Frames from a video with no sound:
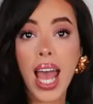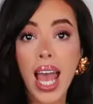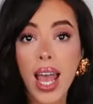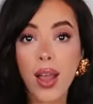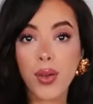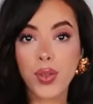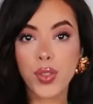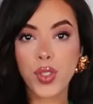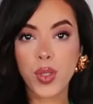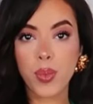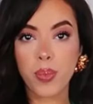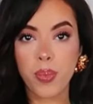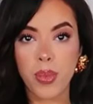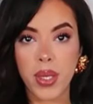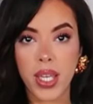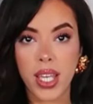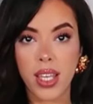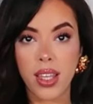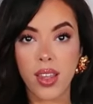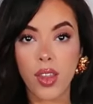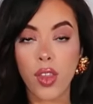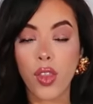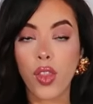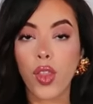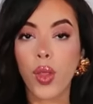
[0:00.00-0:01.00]
how to
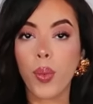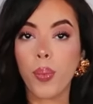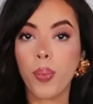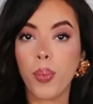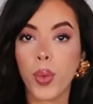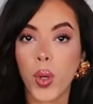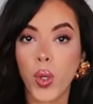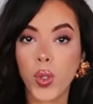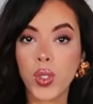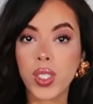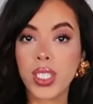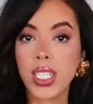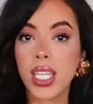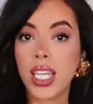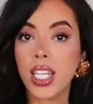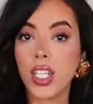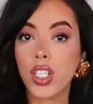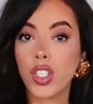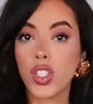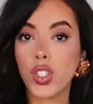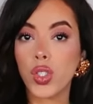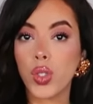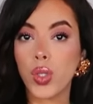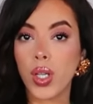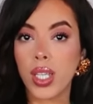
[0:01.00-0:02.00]
be the most
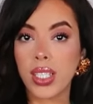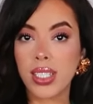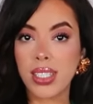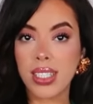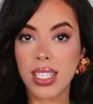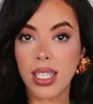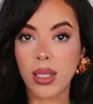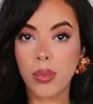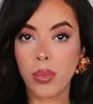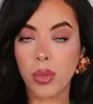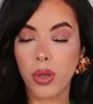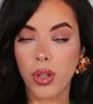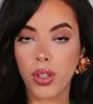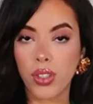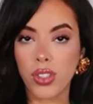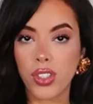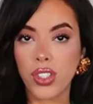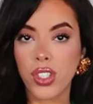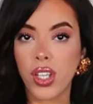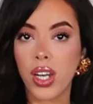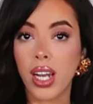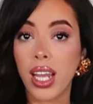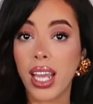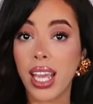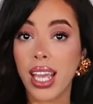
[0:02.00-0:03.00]
interesting
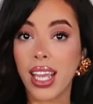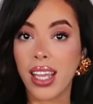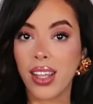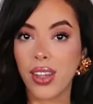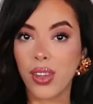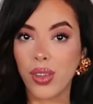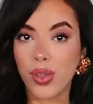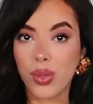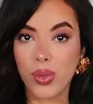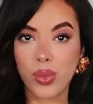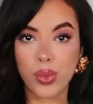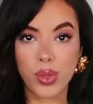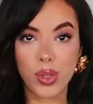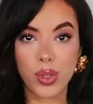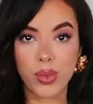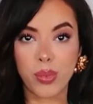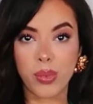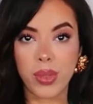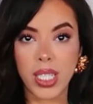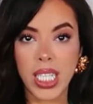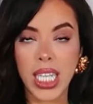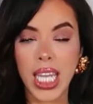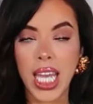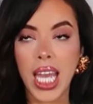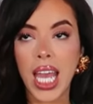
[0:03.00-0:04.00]
person in the
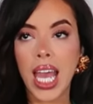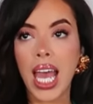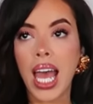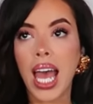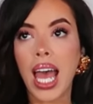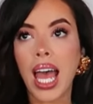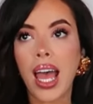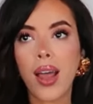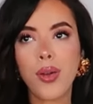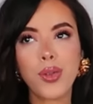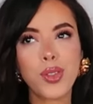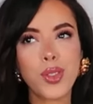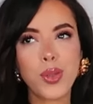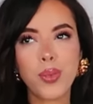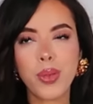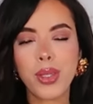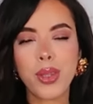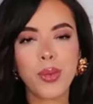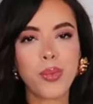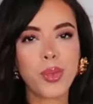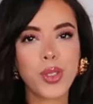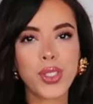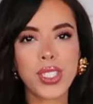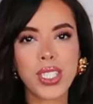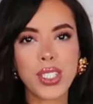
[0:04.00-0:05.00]
room. How to be
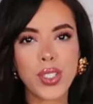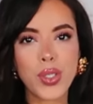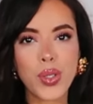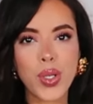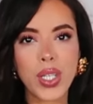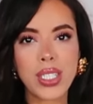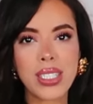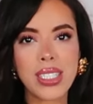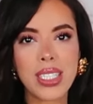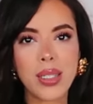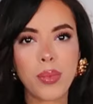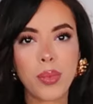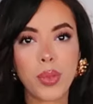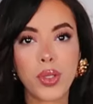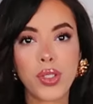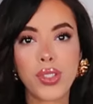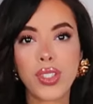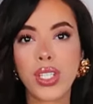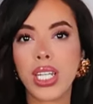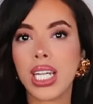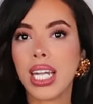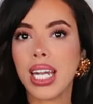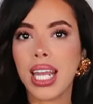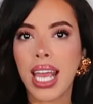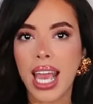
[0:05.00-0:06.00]
the most interesting
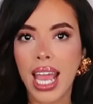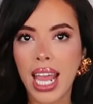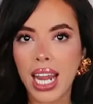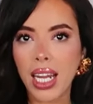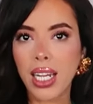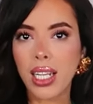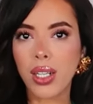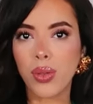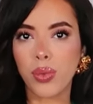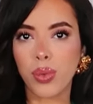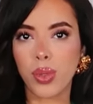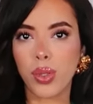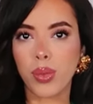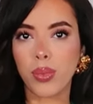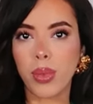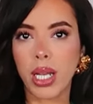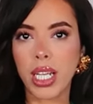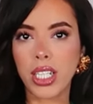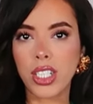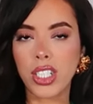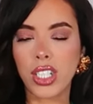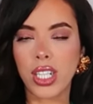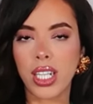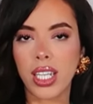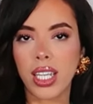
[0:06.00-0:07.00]
person in any room,
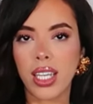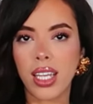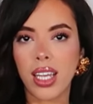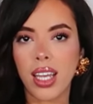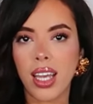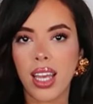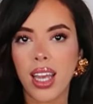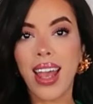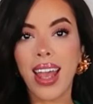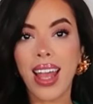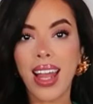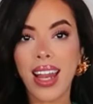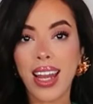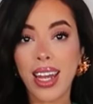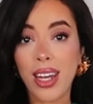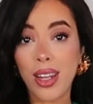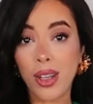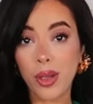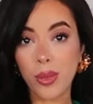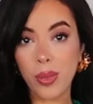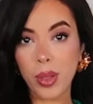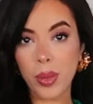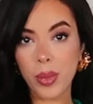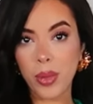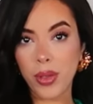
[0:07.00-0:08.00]
actually.
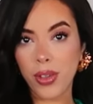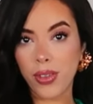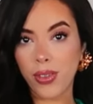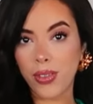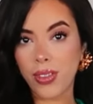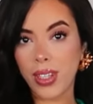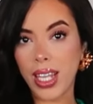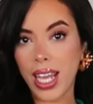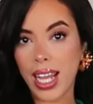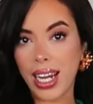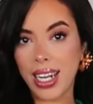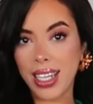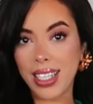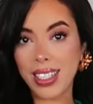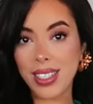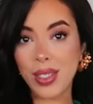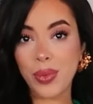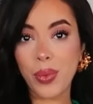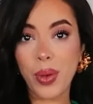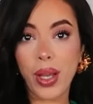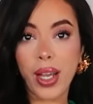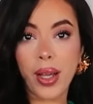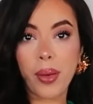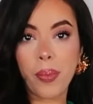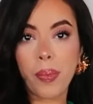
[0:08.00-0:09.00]
Hello my beautiful
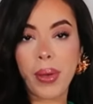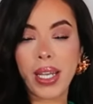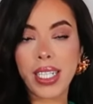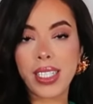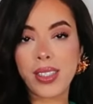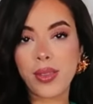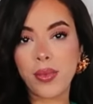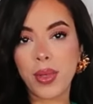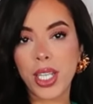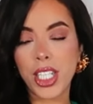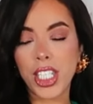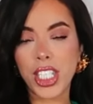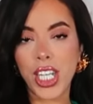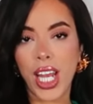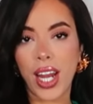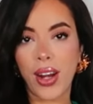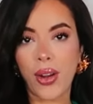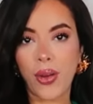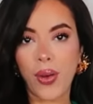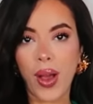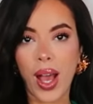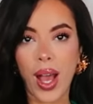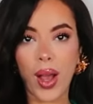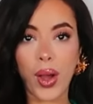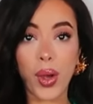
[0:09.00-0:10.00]
darlings, welcome back to my
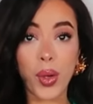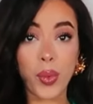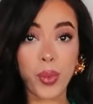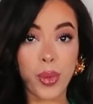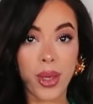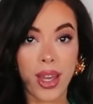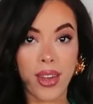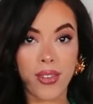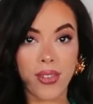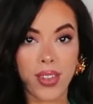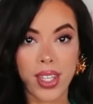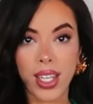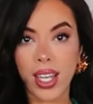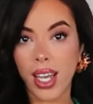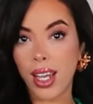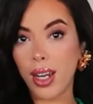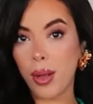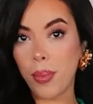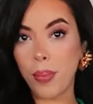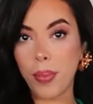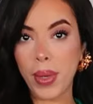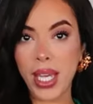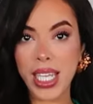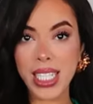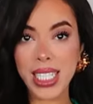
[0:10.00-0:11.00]
channel. I hope you're having an
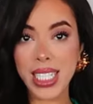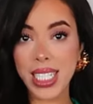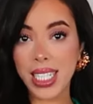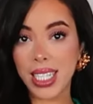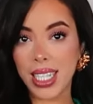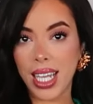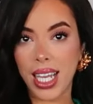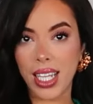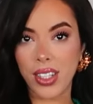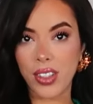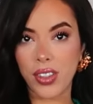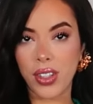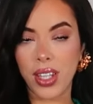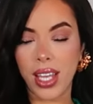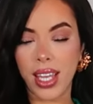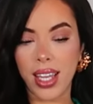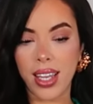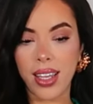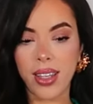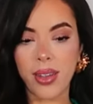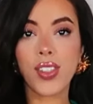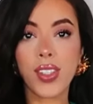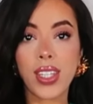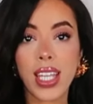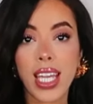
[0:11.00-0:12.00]
amazing day
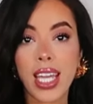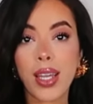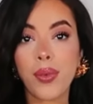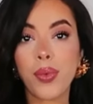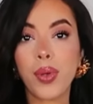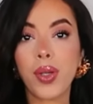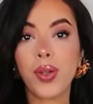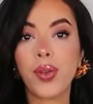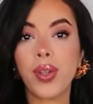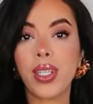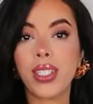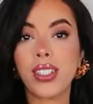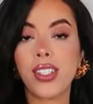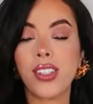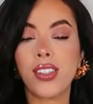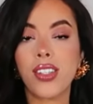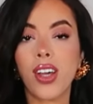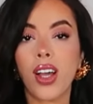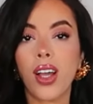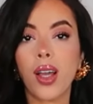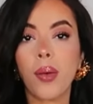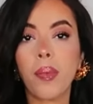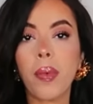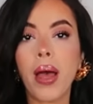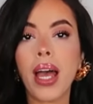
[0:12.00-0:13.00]
today. Today we're going to
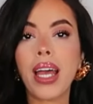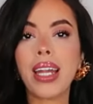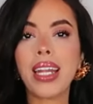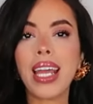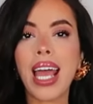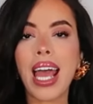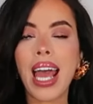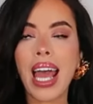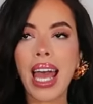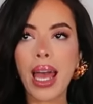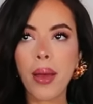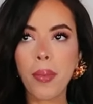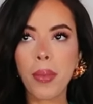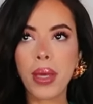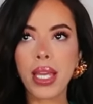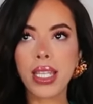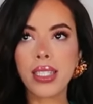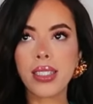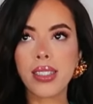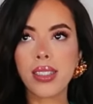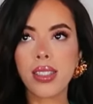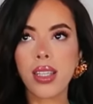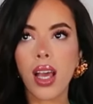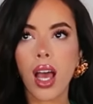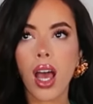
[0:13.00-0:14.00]
talk about
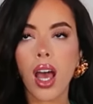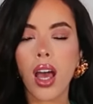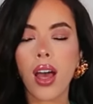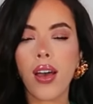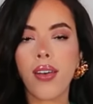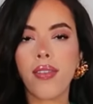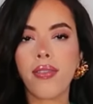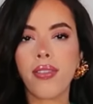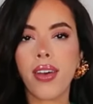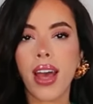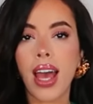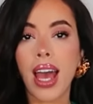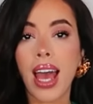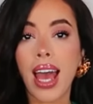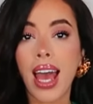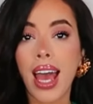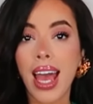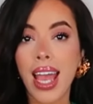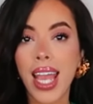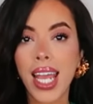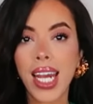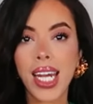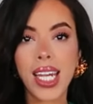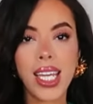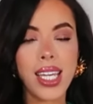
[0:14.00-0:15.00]
habits of
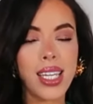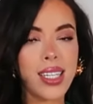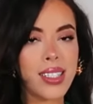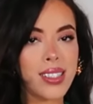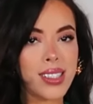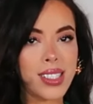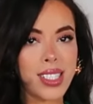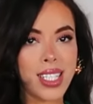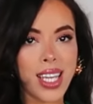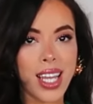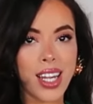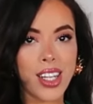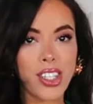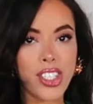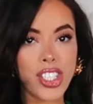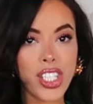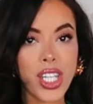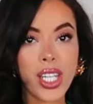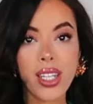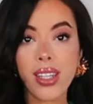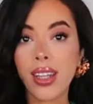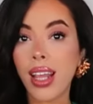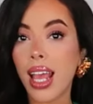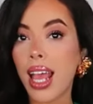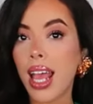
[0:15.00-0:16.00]
highly
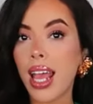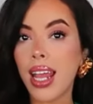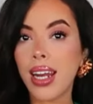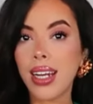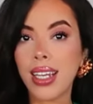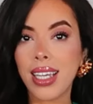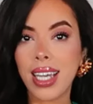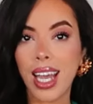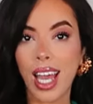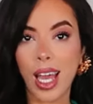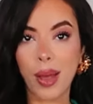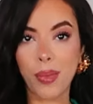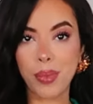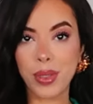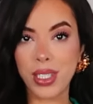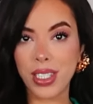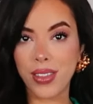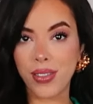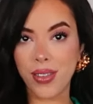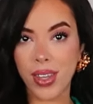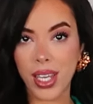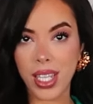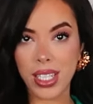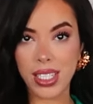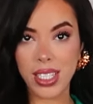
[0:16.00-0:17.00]
intelligent and
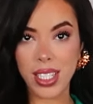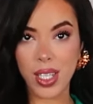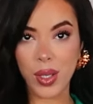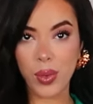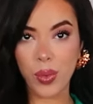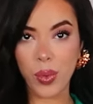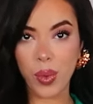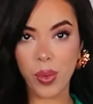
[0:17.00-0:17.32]
captivating